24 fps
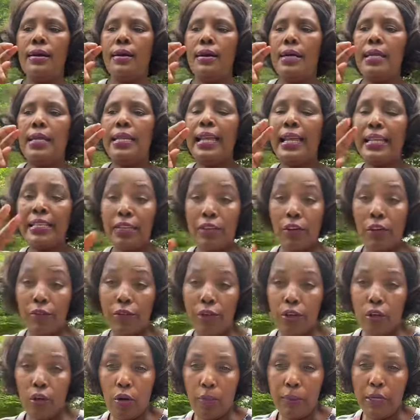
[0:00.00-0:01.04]
letter of
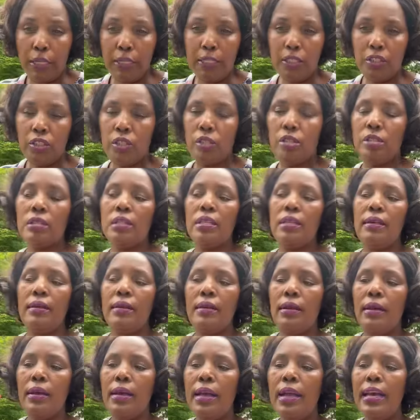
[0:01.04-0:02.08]
recommendations.
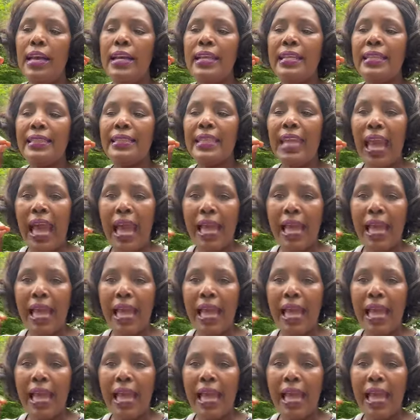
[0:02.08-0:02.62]
The